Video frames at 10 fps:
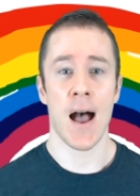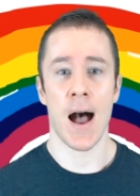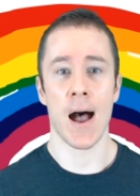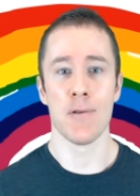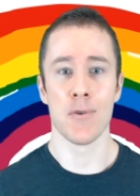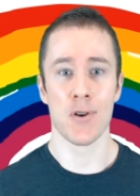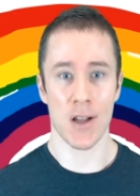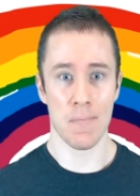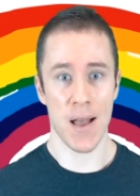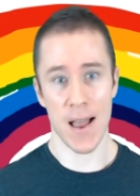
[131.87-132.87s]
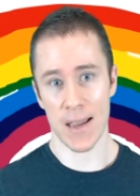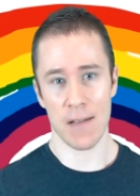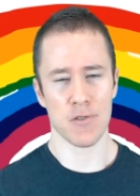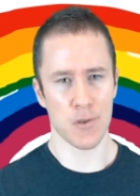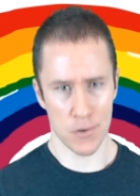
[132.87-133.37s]
I will come back
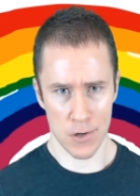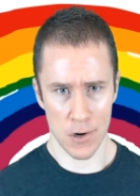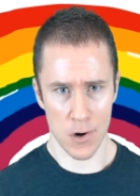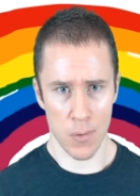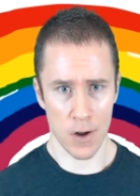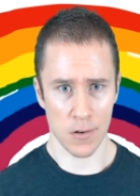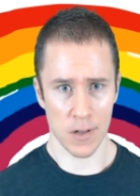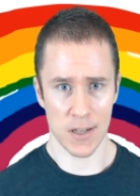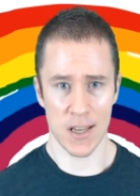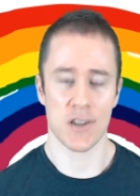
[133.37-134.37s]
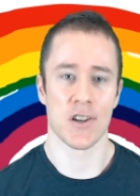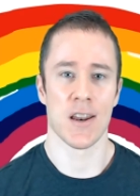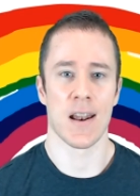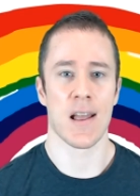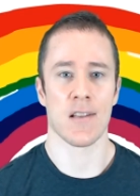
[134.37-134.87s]
after using a couatl in a session
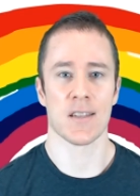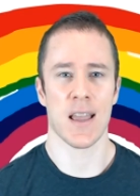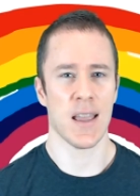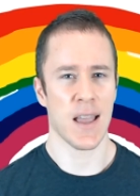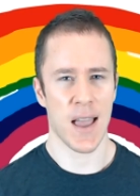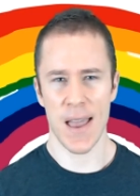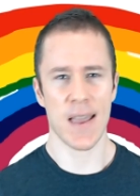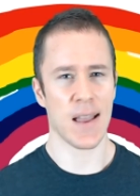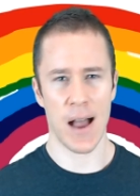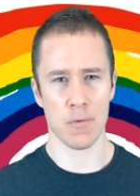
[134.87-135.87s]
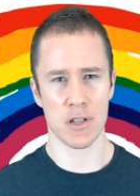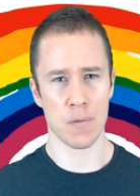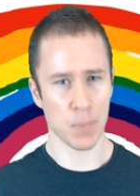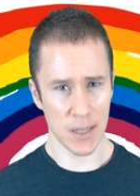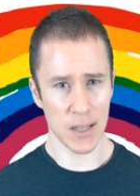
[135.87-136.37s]
and I'll say, hey, I was
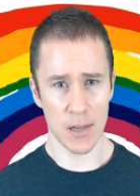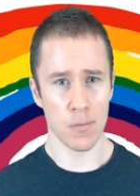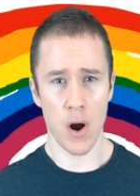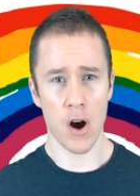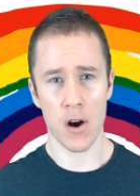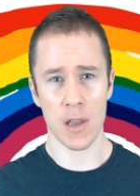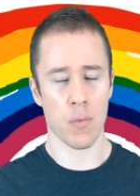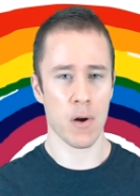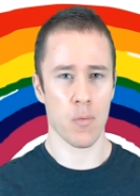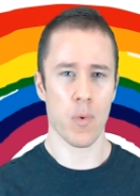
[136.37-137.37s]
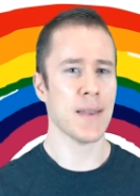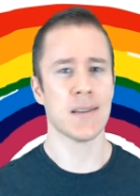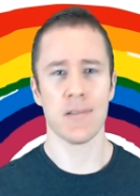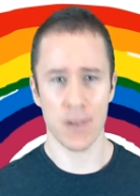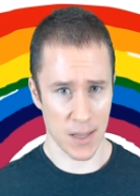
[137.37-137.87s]
completely wrong. It went way
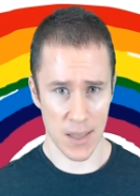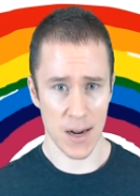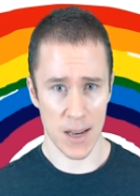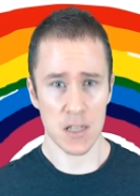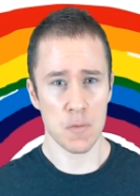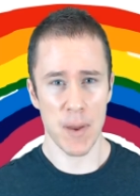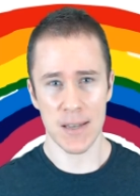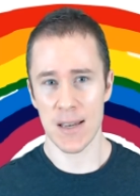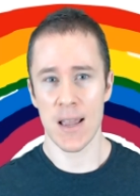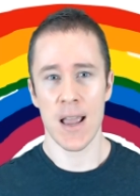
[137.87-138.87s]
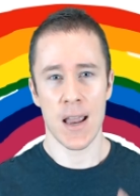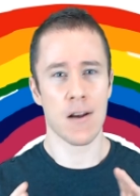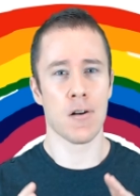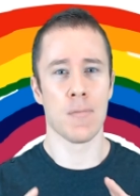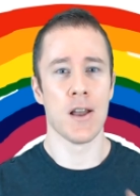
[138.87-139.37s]
differently than I expected.
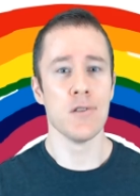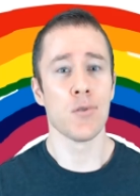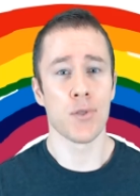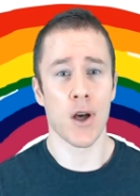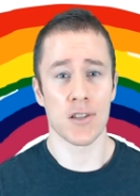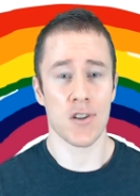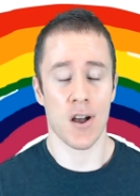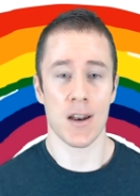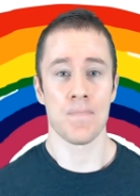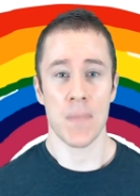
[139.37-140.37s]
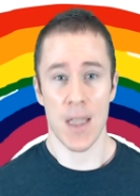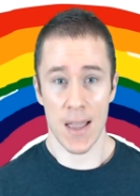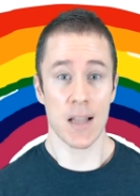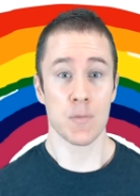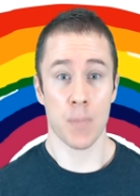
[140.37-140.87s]
Here are my new thoughts on it.
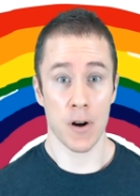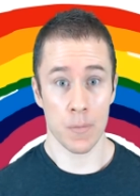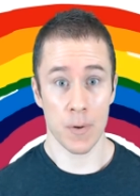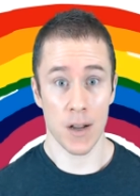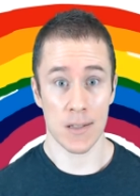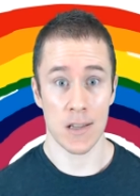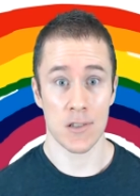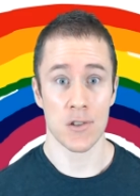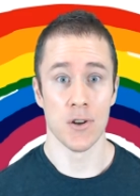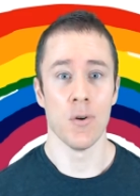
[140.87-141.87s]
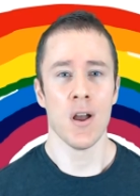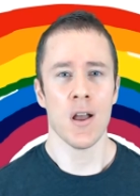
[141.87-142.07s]
And that's part of the process too